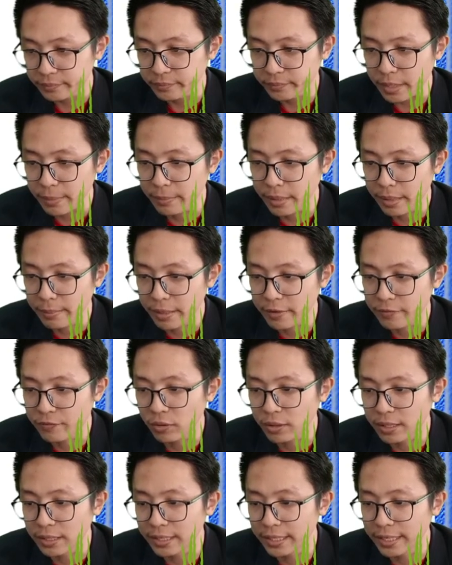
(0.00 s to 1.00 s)
but my
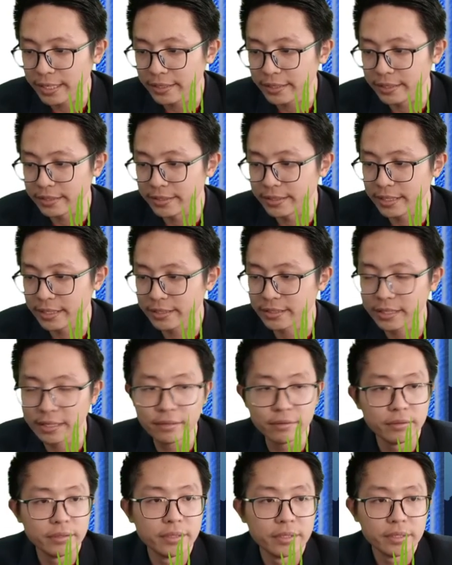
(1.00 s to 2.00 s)
focal length is just
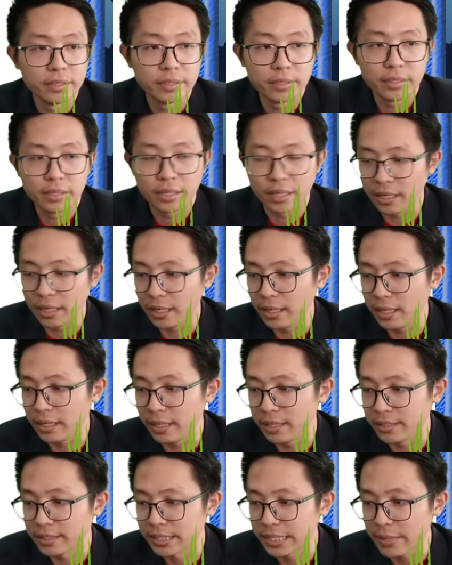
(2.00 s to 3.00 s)
now
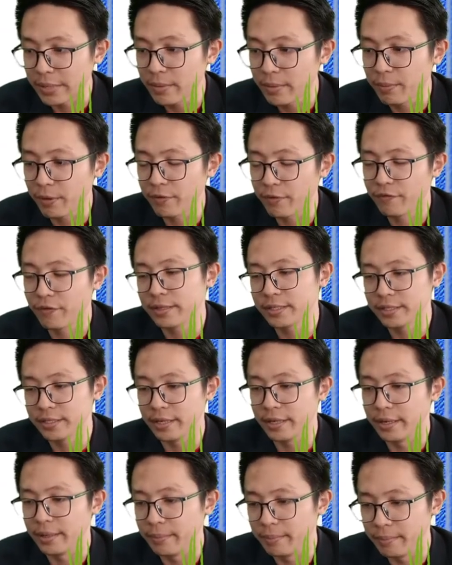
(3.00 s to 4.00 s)
7.5
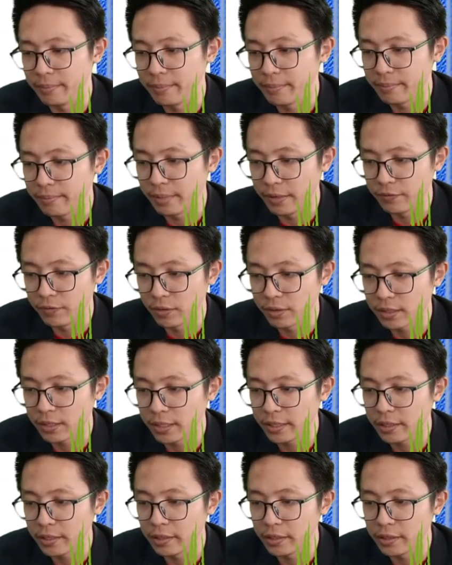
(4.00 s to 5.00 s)
cm. Focal
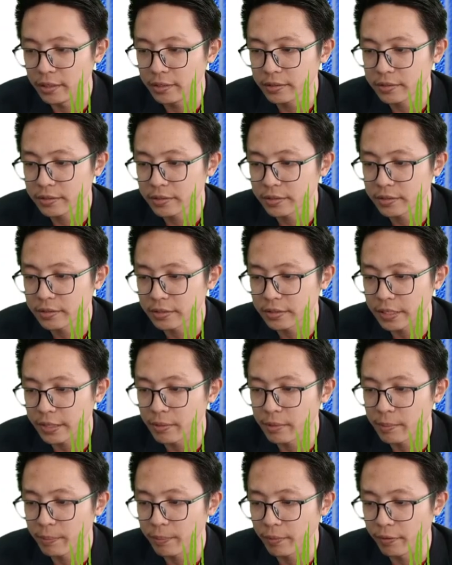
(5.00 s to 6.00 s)
length is
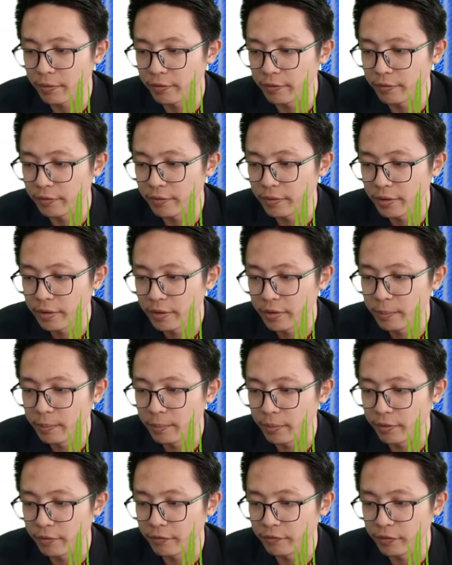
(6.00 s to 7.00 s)
7.5
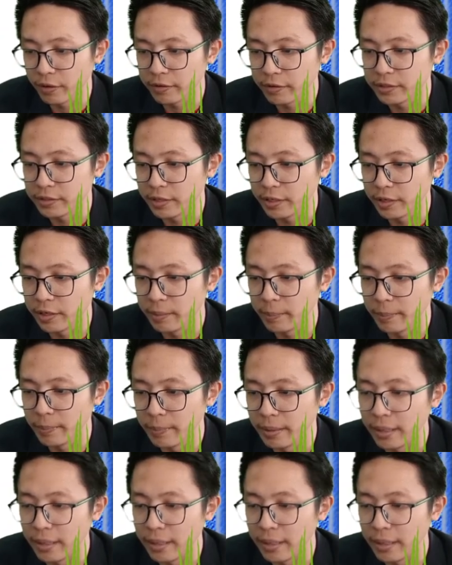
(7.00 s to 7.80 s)
cm.